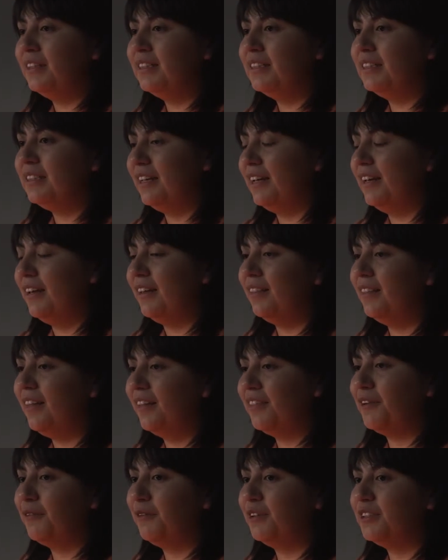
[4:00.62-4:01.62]
and seeing
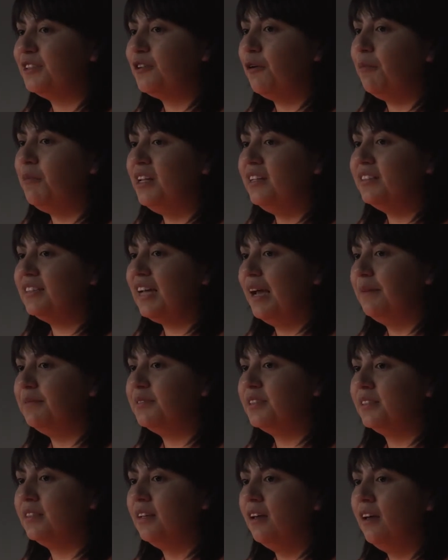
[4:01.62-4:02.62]
that there were so many
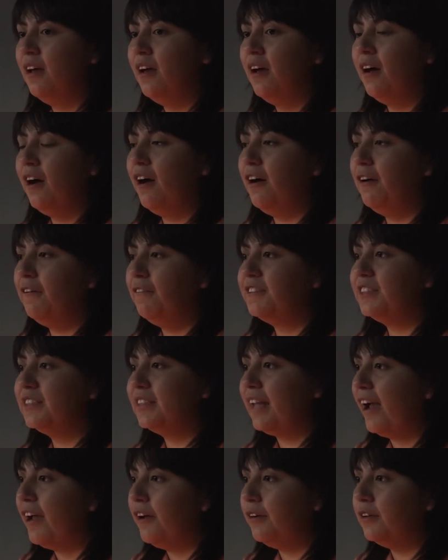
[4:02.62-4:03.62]
types of
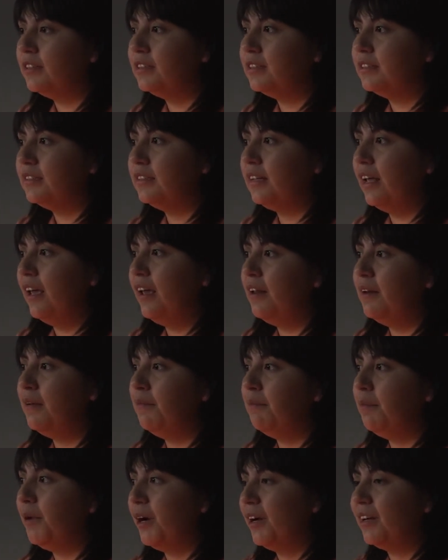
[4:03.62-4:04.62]
styles
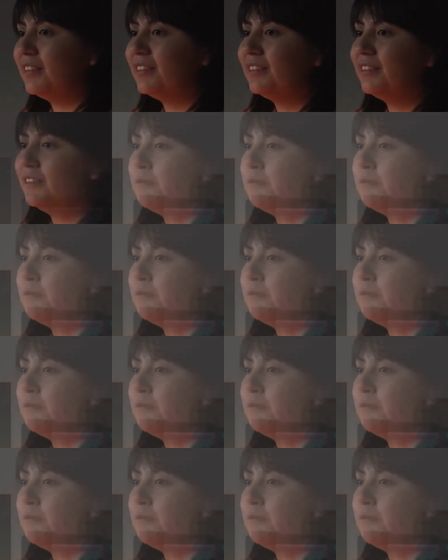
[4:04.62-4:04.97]
and books.